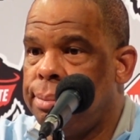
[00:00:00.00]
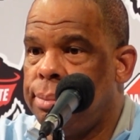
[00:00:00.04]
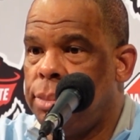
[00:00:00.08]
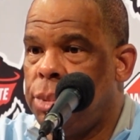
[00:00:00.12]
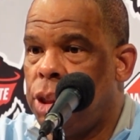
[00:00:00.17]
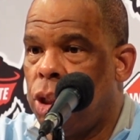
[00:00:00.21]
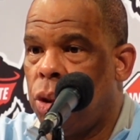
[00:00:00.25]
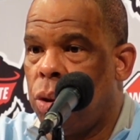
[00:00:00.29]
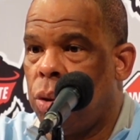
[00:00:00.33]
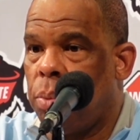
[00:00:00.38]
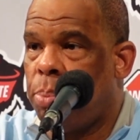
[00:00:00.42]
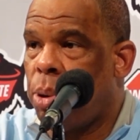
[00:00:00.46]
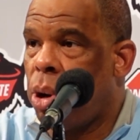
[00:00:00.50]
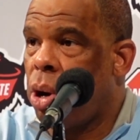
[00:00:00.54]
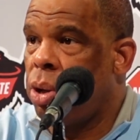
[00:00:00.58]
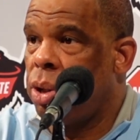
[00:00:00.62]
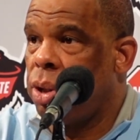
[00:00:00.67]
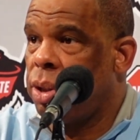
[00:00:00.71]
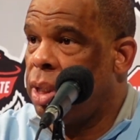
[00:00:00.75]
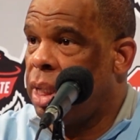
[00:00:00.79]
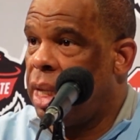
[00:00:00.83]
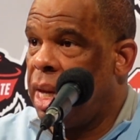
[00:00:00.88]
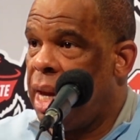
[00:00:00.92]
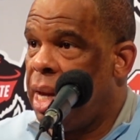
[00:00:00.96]
you know part
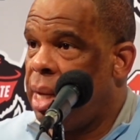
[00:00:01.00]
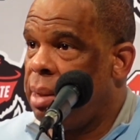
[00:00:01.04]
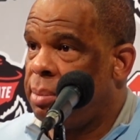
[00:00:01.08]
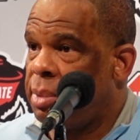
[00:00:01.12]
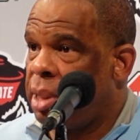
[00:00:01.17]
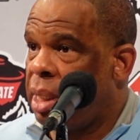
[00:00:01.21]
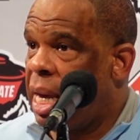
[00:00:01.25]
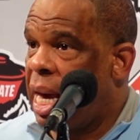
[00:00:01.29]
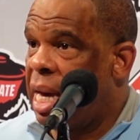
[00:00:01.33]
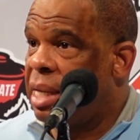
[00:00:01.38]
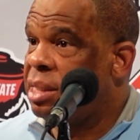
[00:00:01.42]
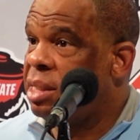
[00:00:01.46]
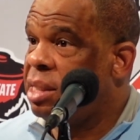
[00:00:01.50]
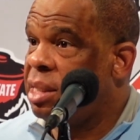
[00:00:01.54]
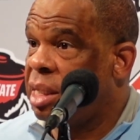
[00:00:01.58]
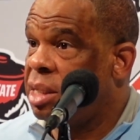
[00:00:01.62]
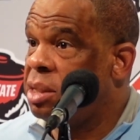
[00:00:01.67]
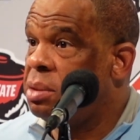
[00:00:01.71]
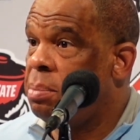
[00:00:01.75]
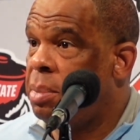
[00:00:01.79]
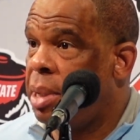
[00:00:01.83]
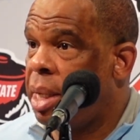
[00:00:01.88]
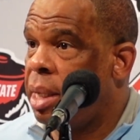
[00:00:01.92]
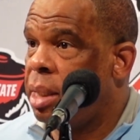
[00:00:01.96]
of the game, the last
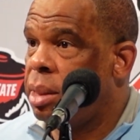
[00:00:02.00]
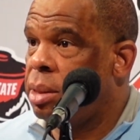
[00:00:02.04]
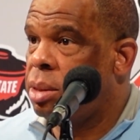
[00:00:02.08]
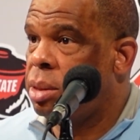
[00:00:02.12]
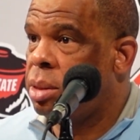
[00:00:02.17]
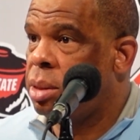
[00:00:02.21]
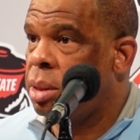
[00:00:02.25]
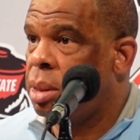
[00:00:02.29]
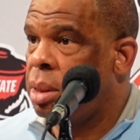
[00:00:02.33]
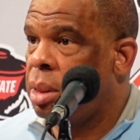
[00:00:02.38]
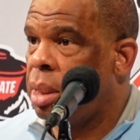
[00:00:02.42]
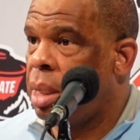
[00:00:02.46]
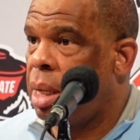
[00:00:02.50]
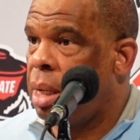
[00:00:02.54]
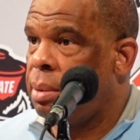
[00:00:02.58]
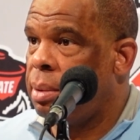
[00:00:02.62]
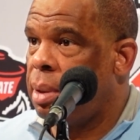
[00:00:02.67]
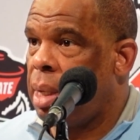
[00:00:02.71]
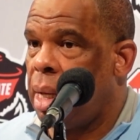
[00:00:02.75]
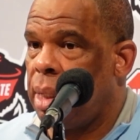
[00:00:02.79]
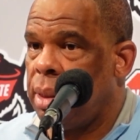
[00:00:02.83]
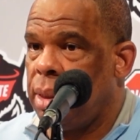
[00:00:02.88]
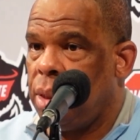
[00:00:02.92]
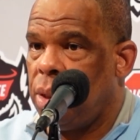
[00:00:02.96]
six minutes.
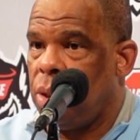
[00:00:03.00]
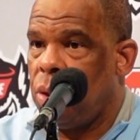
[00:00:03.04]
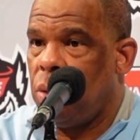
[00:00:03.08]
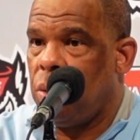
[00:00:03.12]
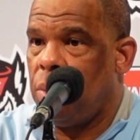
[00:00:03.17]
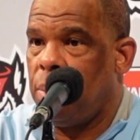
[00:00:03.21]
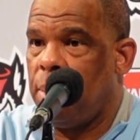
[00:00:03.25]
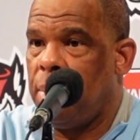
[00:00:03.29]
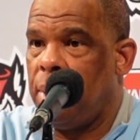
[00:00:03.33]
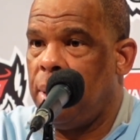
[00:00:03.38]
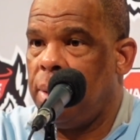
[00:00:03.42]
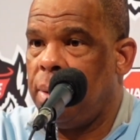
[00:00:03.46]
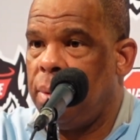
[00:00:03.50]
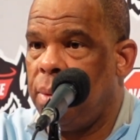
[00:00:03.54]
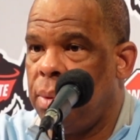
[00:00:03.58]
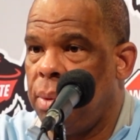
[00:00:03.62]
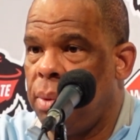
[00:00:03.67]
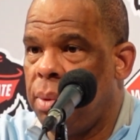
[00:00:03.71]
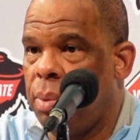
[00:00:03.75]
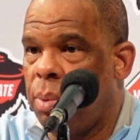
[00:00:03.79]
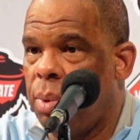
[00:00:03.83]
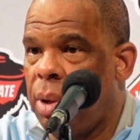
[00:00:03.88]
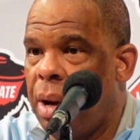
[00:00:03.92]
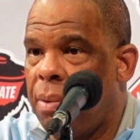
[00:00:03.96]
you know,
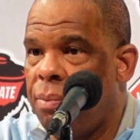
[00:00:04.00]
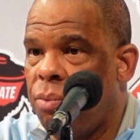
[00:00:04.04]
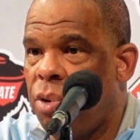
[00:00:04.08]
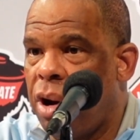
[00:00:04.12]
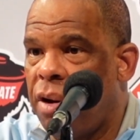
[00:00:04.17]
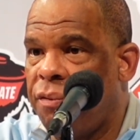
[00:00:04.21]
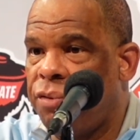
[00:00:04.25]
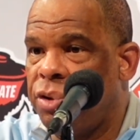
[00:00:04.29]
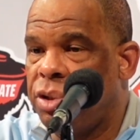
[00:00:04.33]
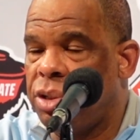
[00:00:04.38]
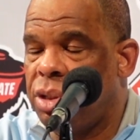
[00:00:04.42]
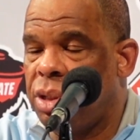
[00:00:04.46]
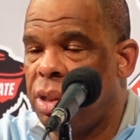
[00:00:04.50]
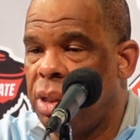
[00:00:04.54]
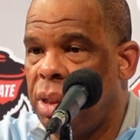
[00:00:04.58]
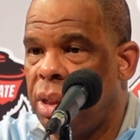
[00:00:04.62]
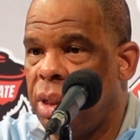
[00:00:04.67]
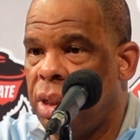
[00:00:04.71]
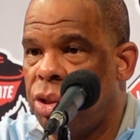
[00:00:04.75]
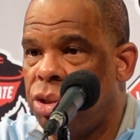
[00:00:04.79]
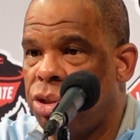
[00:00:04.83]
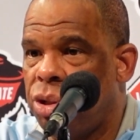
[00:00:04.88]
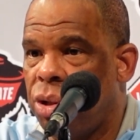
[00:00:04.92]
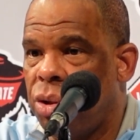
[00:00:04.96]
when I'm
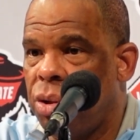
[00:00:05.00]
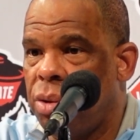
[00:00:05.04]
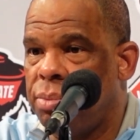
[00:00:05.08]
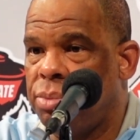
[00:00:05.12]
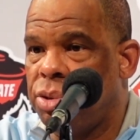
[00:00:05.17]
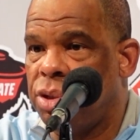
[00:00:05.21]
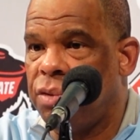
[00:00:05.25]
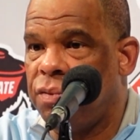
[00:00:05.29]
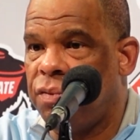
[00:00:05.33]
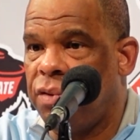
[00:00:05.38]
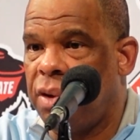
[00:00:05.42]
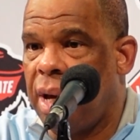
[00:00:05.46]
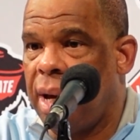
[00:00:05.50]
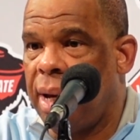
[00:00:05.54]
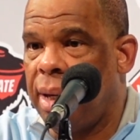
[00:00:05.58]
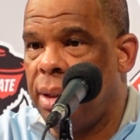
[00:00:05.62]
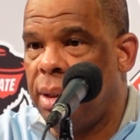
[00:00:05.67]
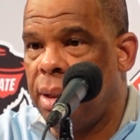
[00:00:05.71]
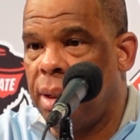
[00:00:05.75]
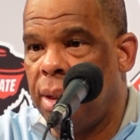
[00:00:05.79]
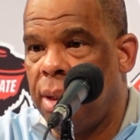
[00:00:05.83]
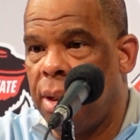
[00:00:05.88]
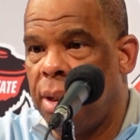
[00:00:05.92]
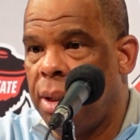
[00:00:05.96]
referencing in terms of like
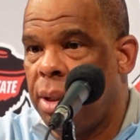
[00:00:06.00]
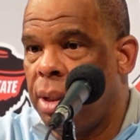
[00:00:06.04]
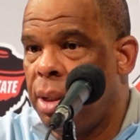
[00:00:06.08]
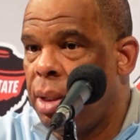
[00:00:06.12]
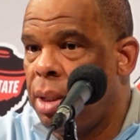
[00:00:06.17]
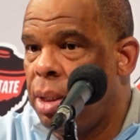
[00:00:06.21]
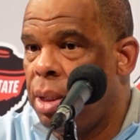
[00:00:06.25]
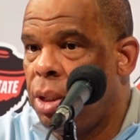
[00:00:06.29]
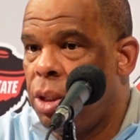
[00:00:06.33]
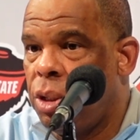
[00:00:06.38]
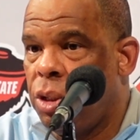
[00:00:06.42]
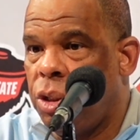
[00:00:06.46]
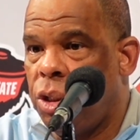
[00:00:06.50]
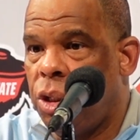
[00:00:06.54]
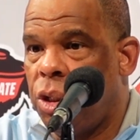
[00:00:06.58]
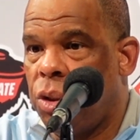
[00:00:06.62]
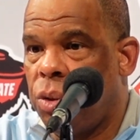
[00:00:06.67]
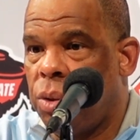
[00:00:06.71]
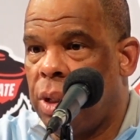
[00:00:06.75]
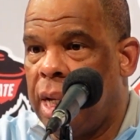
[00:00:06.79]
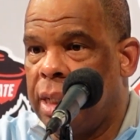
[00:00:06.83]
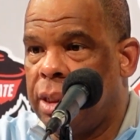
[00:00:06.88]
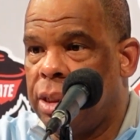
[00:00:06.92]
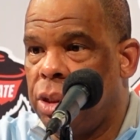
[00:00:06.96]
you
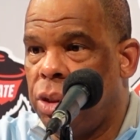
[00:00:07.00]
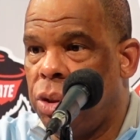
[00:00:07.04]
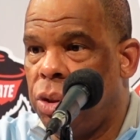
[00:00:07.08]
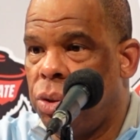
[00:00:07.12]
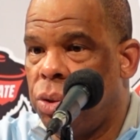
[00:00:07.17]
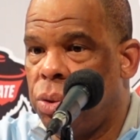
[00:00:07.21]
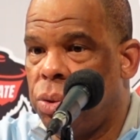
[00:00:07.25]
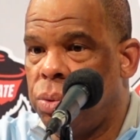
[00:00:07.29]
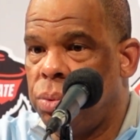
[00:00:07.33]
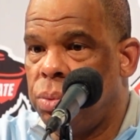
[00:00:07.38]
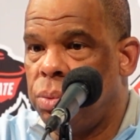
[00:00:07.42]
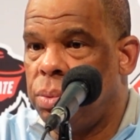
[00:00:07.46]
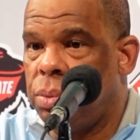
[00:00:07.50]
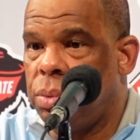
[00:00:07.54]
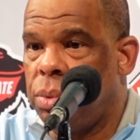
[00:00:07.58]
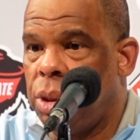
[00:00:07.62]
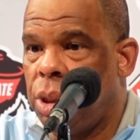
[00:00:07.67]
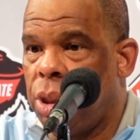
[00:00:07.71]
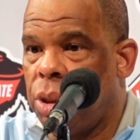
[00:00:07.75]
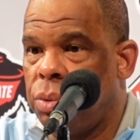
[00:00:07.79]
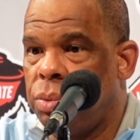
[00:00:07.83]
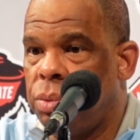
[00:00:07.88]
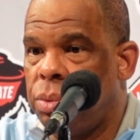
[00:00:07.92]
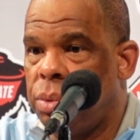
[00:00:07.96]
know like the little
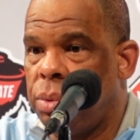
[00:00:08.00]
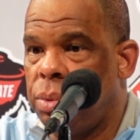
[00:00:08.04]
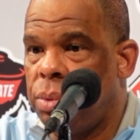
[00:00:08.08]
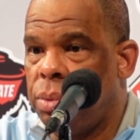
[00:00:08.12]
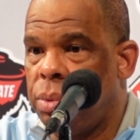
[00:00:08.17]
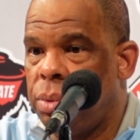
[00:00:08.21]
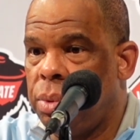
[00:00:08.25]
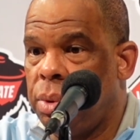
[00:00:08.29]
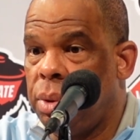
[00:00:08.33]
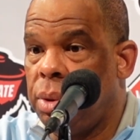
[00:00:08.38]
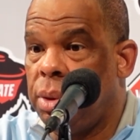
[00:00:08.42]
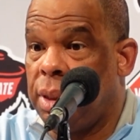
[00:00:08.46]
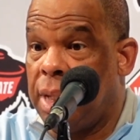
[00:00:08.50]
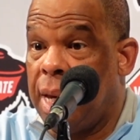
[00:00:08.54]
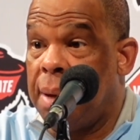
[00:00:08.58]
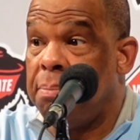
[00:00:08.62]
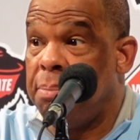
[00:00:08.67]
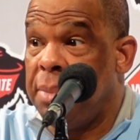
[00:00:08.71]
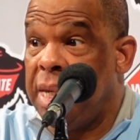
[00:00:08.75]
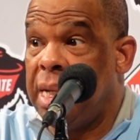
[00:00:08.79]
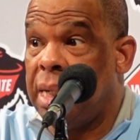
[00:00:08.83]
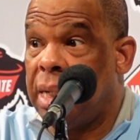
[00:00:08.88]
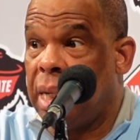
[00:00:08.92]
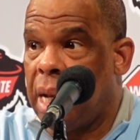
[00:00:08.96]
you know
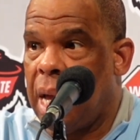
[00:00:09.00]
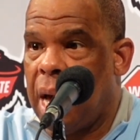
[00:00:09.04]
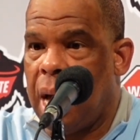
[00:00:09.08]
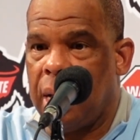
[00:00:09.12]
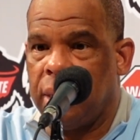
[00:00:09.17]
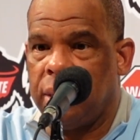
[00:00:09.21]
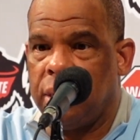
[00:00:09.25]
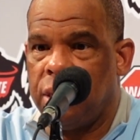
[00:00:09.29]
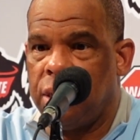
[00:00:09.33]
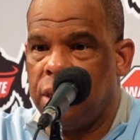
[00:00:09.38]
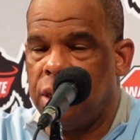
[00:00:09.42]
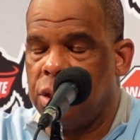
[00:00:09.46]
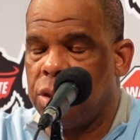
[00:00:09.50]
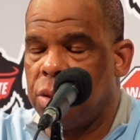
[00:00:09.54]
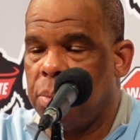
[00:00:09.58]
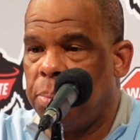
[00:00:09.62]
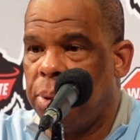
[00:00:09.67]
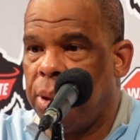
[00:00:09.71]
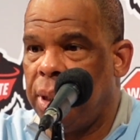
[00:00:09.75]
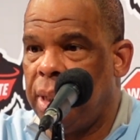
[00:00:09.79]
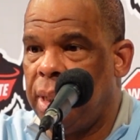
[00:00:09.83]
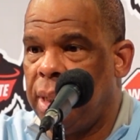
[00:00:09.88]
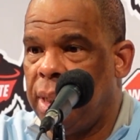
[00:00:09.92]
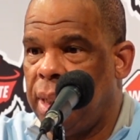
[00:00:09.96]
that mean a lot, the
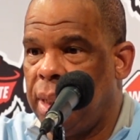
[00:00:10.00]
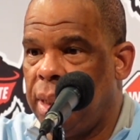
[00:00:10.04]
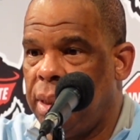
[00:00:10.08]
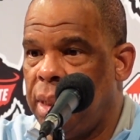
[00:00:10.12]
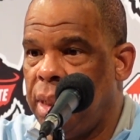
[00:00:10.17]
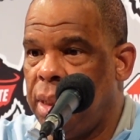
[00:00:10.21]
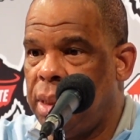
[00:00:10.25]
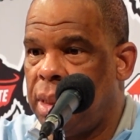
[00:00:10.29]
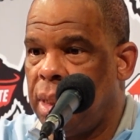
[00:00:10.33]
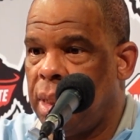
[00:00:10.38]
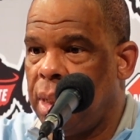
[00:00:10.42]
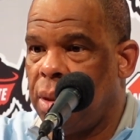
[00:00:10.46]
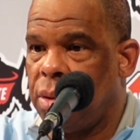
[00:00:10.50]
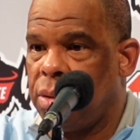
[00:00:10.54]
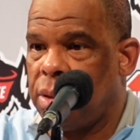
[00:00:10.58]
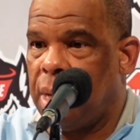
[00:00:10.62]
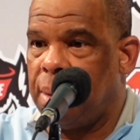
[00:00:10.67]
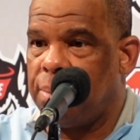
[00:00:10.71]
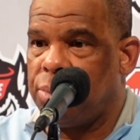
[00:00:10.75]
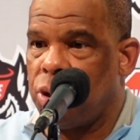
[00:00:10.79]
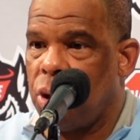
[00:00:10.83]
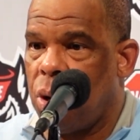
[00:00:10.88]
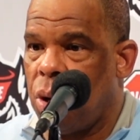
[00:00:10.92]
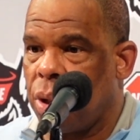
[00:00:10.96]
discipline and the details.
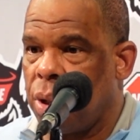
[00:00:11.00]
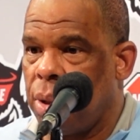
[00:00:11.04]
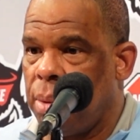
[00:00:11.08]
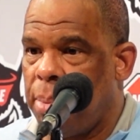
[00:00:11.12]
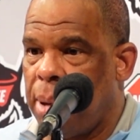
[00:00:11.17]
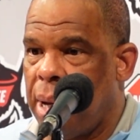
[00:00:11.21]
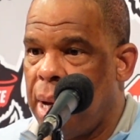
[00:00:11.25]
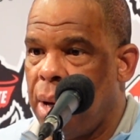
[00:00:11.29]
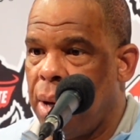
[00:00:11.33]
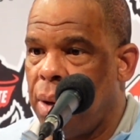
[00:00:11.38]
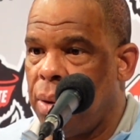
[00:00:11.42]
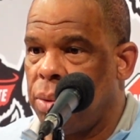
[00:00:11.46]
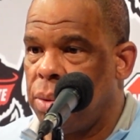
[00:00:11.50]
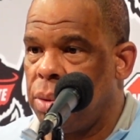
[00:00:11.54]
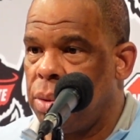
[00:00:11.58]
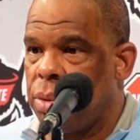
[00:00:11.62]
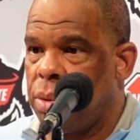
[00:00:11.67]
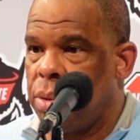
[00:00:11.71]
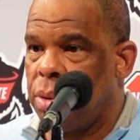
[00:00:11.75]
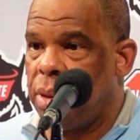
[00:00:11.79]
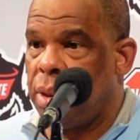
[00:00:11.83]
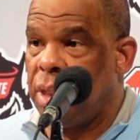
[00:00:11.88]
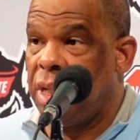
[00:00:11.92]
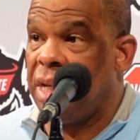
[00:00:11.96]
I'm talking about
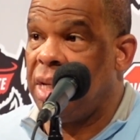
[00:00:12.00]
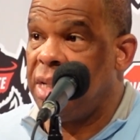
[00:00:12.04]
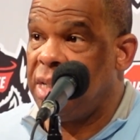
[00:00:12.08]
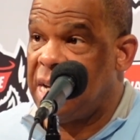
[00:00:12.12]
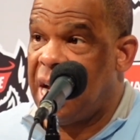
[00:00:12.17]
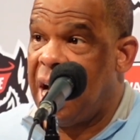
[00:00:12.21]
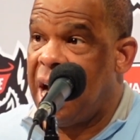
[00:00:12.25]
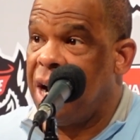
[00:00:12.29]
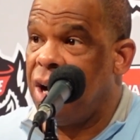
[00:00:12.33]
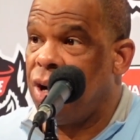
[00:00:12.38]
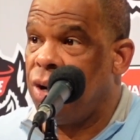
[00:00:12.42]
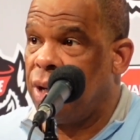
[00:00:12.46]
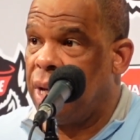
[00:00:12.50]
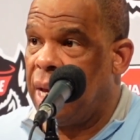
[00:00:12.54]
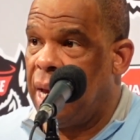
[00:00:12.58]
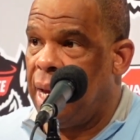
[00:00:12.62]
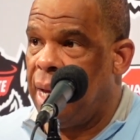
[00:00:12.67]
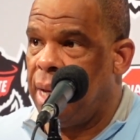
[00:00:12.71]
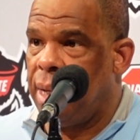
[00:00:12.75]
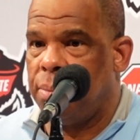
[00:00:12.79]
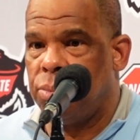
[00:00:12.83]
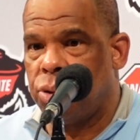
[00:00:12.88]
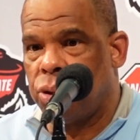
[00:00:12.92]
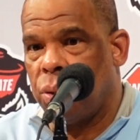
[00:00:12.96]
the entire
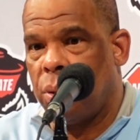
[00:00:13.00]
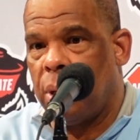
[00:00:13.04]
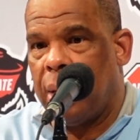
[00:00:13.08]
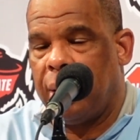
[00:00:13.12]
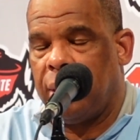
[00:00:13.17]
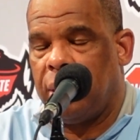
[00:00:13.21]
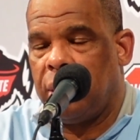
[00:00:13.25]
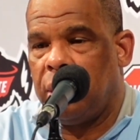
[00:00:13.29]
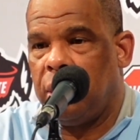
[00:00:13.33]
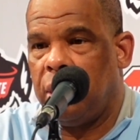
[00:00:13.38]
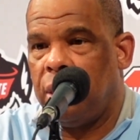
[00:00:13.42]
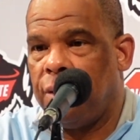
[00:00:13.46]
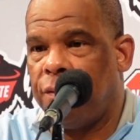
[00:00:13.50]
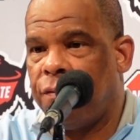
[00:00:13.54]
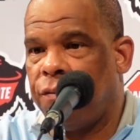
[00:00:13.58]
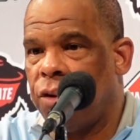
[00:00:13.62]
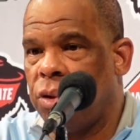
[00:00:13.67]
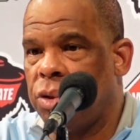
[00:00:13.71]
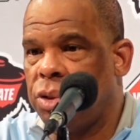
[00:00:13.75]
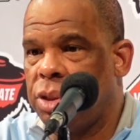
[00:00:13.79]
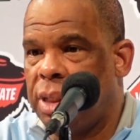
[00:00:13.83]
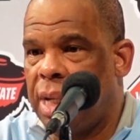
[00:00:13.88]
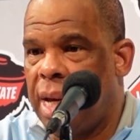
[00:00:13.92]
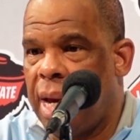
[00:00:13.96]
game. So like in the
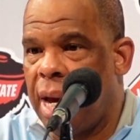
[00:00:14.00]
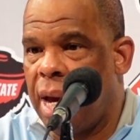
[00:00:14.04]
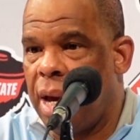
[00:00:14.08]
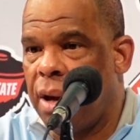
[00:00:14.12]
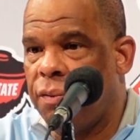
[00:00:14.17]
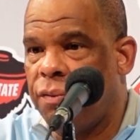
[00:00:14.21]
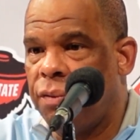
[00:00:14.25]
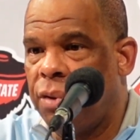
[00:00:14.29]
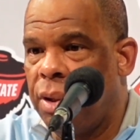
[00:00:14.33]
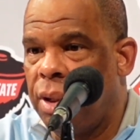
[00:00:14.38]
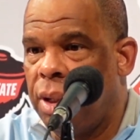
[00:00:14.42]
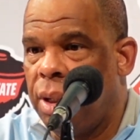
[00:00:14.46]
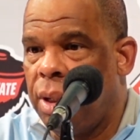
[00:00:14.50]
first half